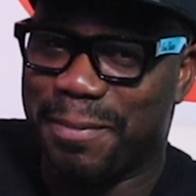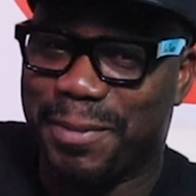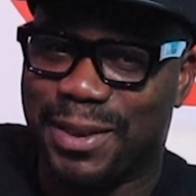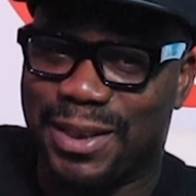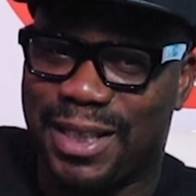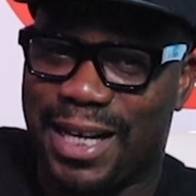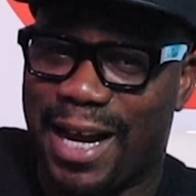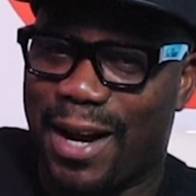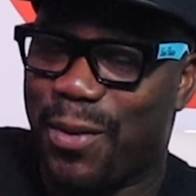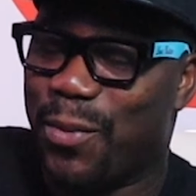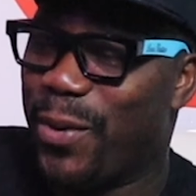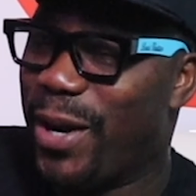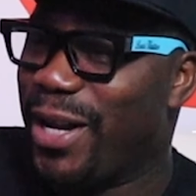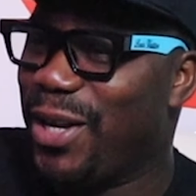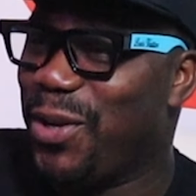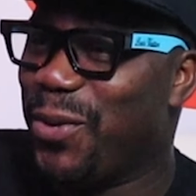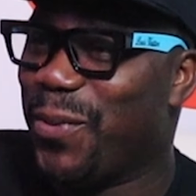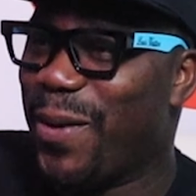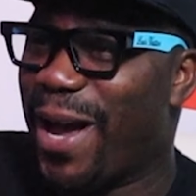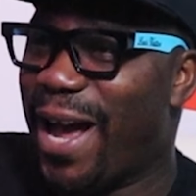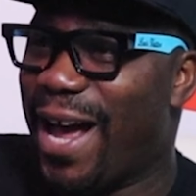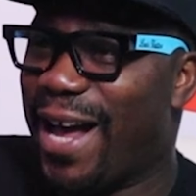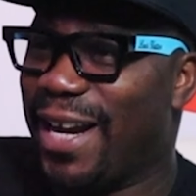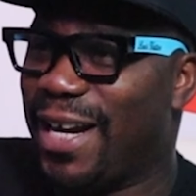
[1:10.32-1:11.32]
was like, "Where
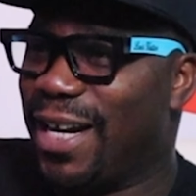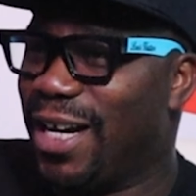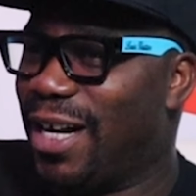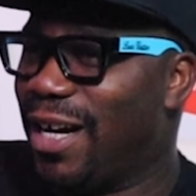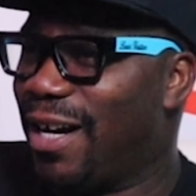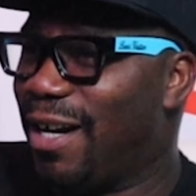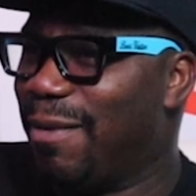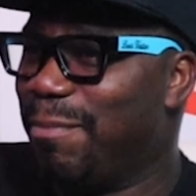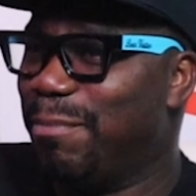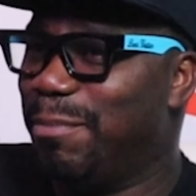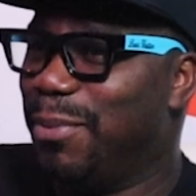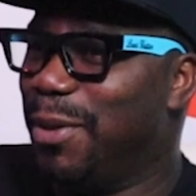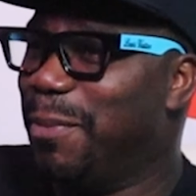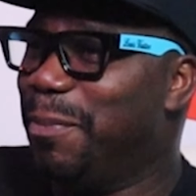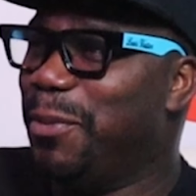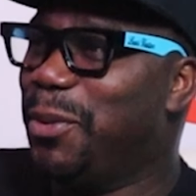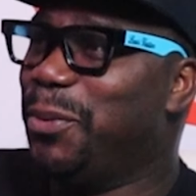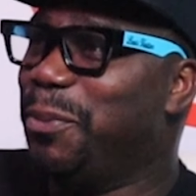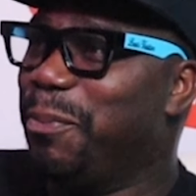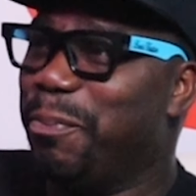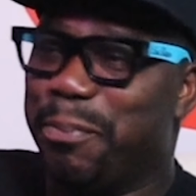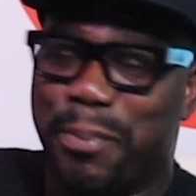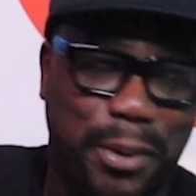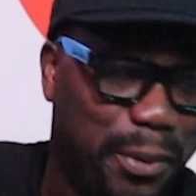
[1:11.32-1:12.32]
you at?
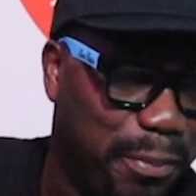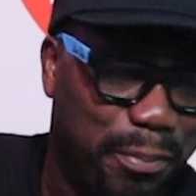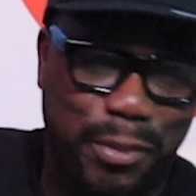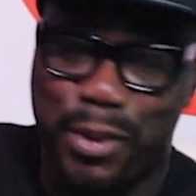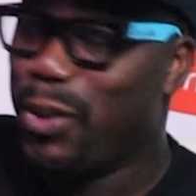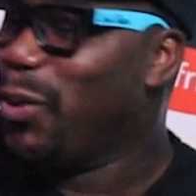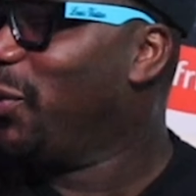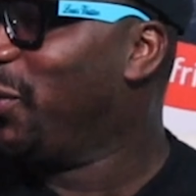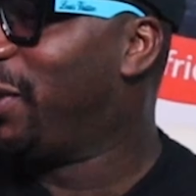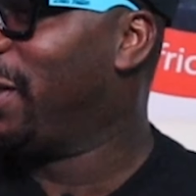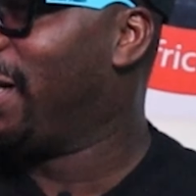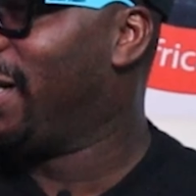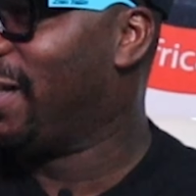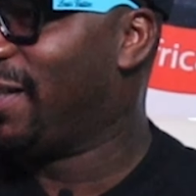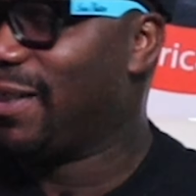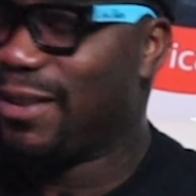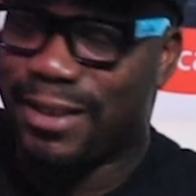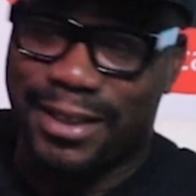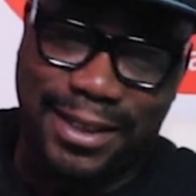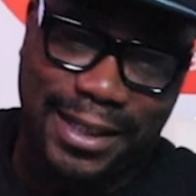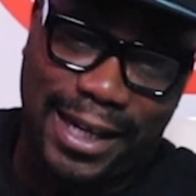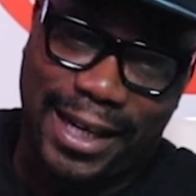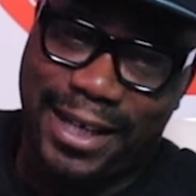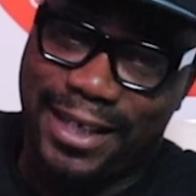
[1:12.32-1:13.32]

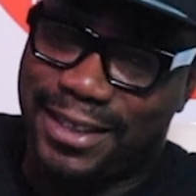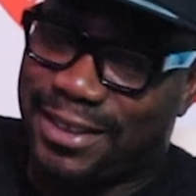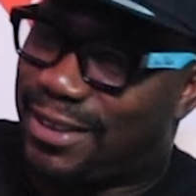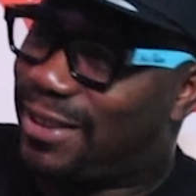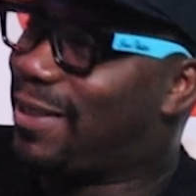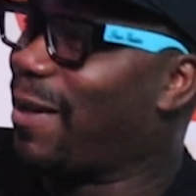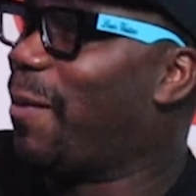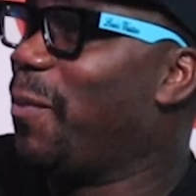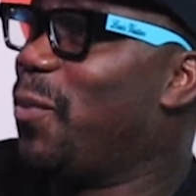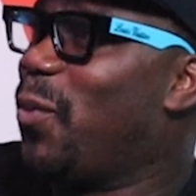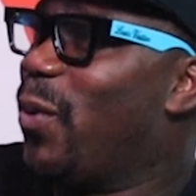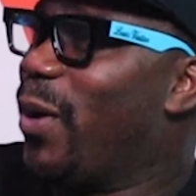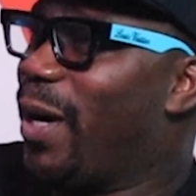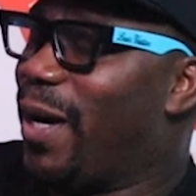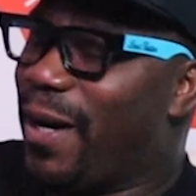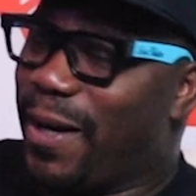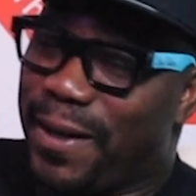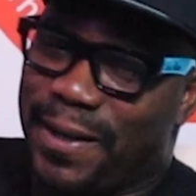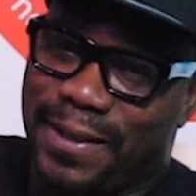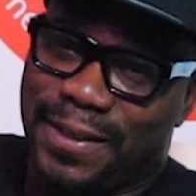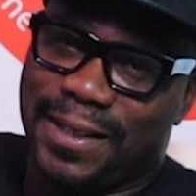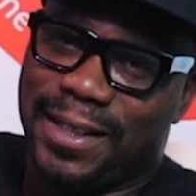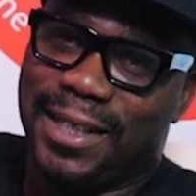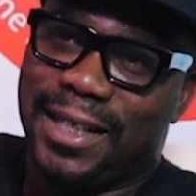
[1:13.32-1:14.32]
Bermuda, like somewhere."
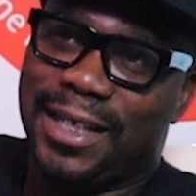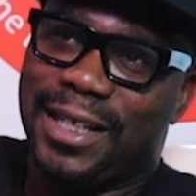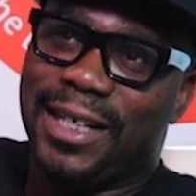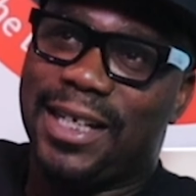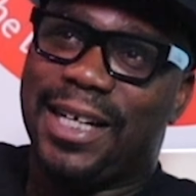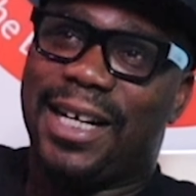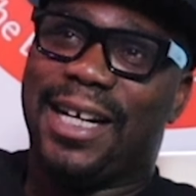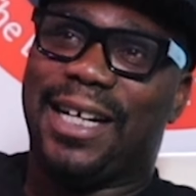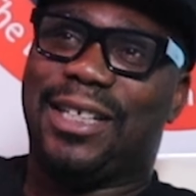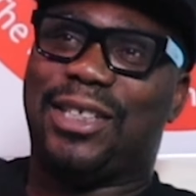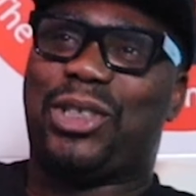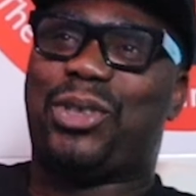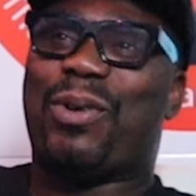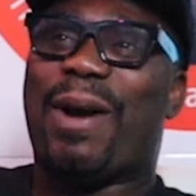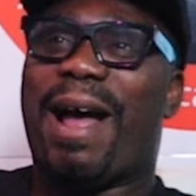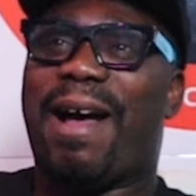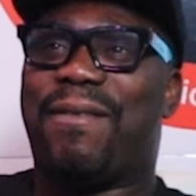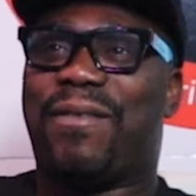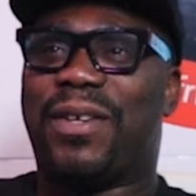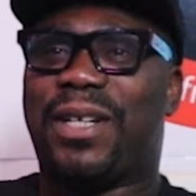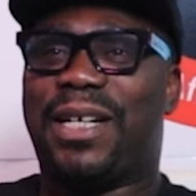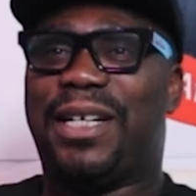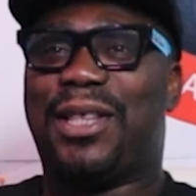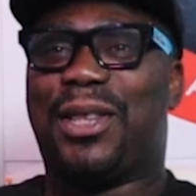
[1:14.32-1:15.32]
A
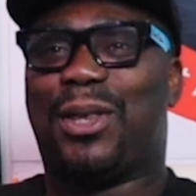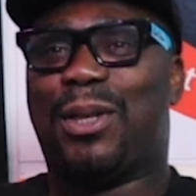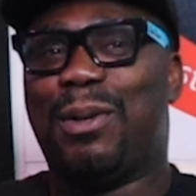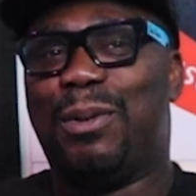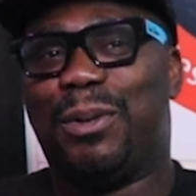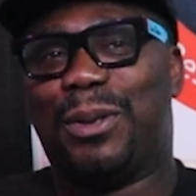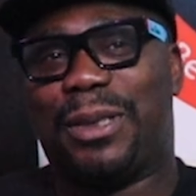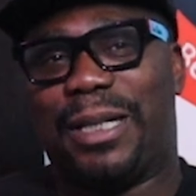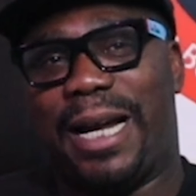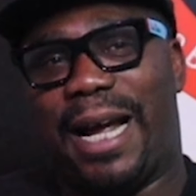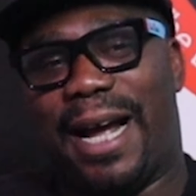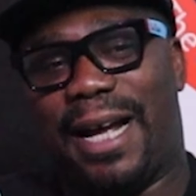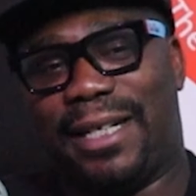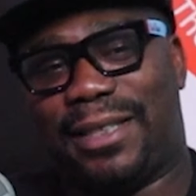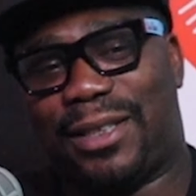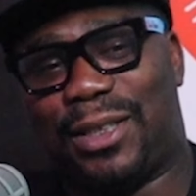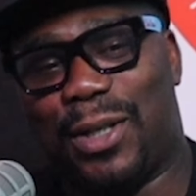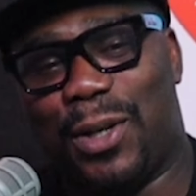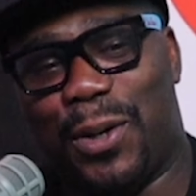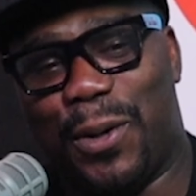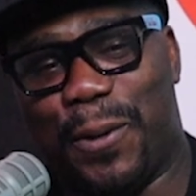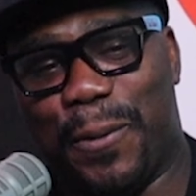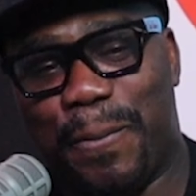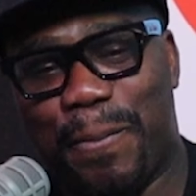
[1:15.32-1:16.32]
travel enthusiast.
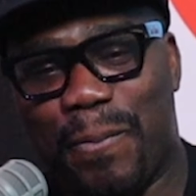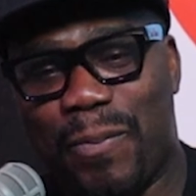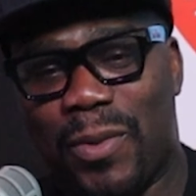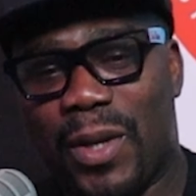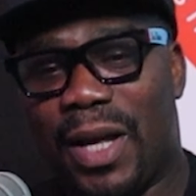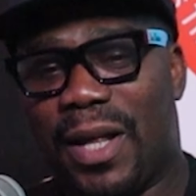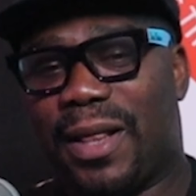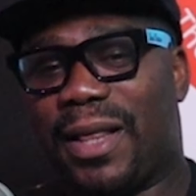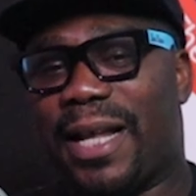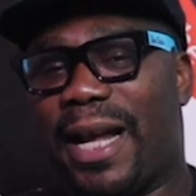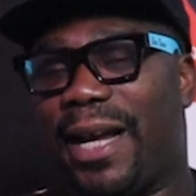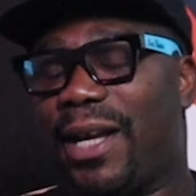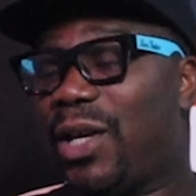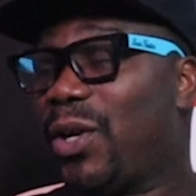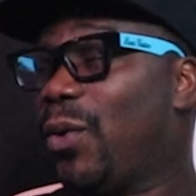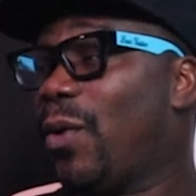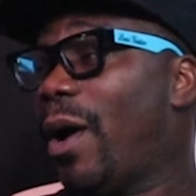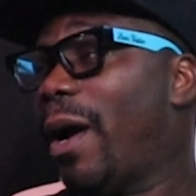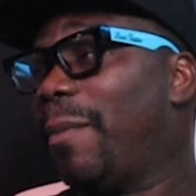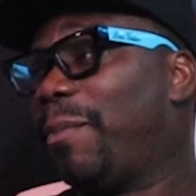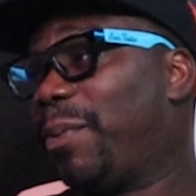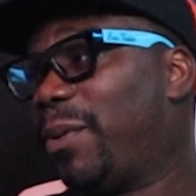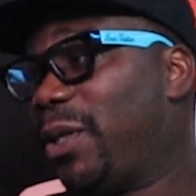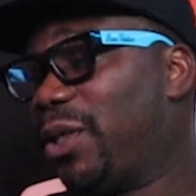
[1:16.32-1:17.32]
So thank you.
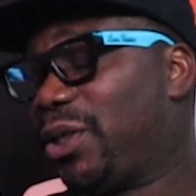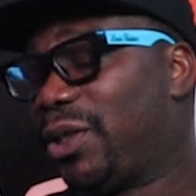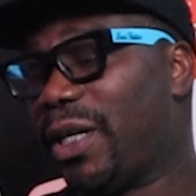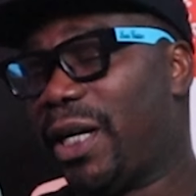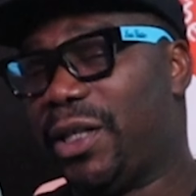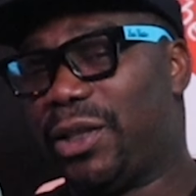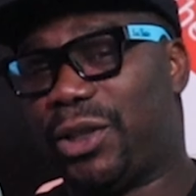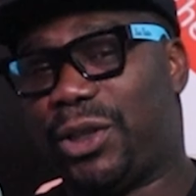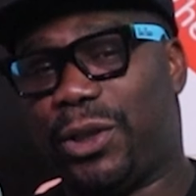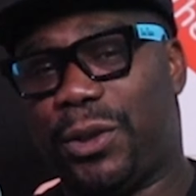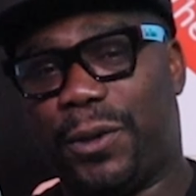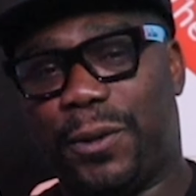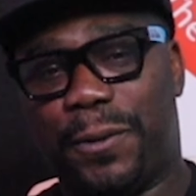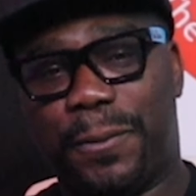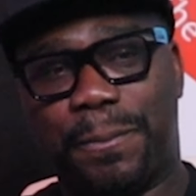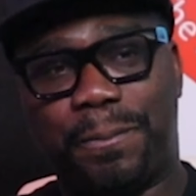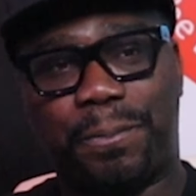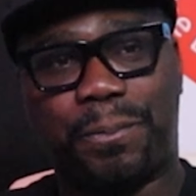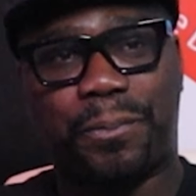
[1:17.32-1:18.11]
I appreciate you.